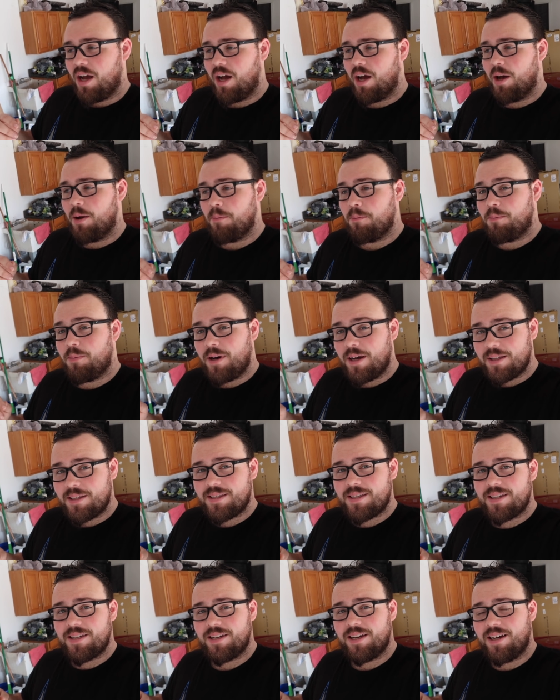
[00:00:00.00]
Um,
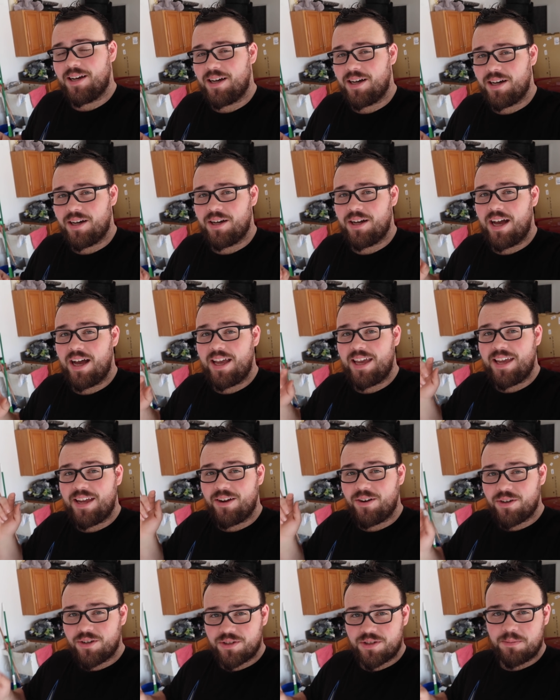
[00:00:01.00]
but uh,
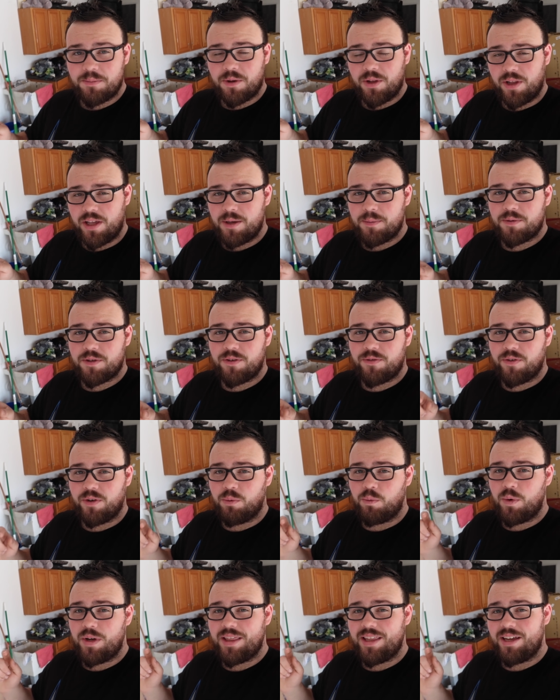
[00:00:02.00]
here are some clips
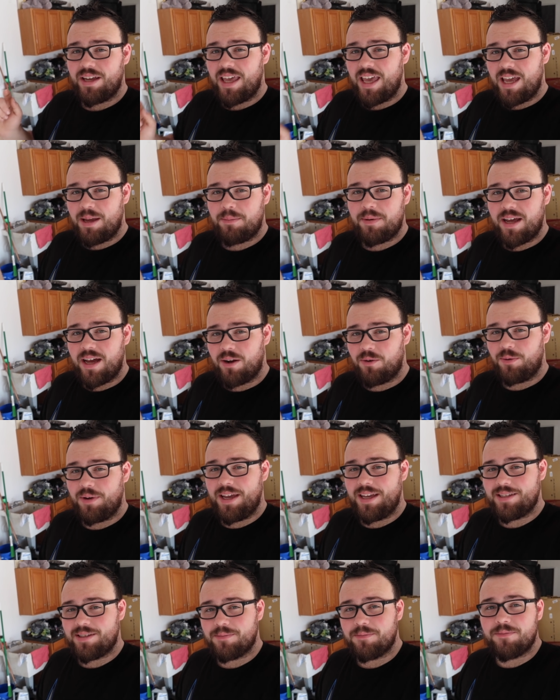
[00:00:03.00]
from when they came down.
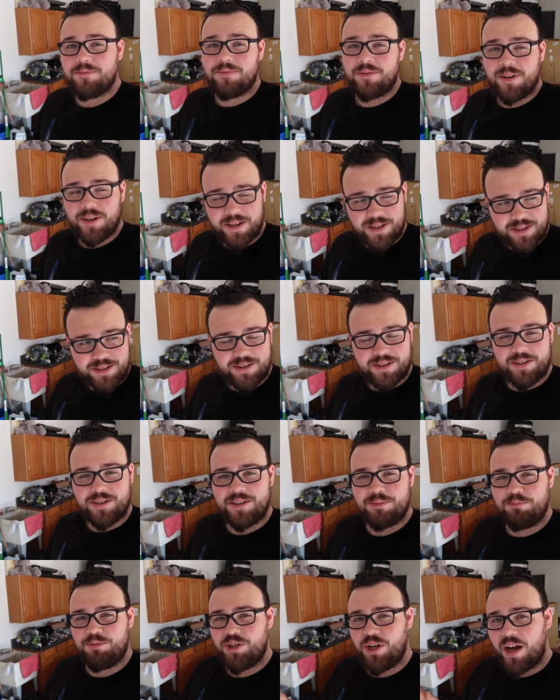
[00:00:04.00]
We had some fun,
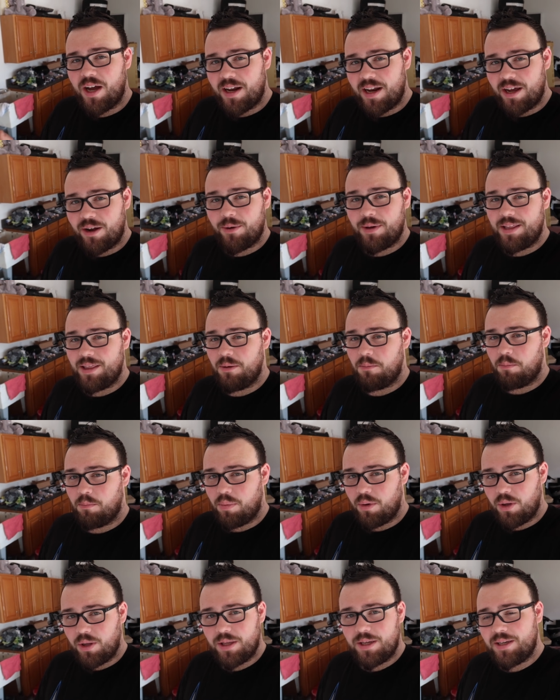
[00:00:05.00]
took John out in the
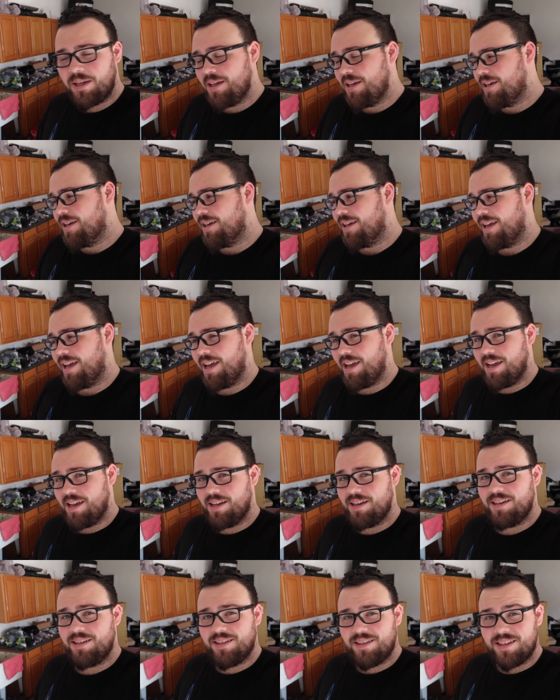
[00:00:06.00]
bullet,
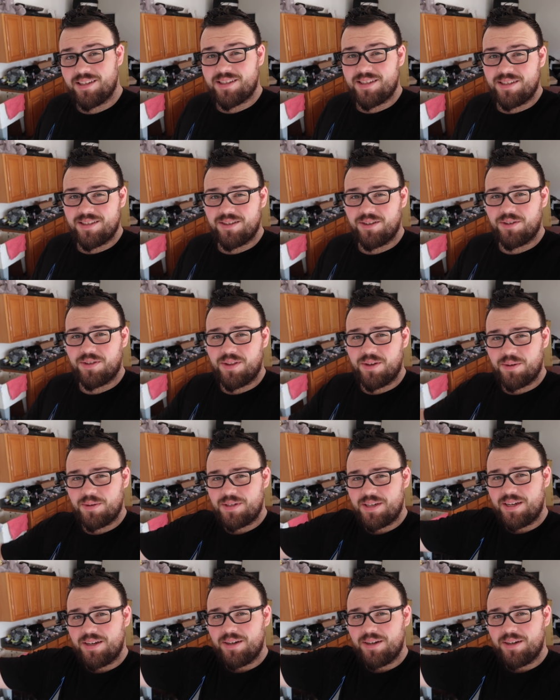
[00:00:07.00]
and let's insert those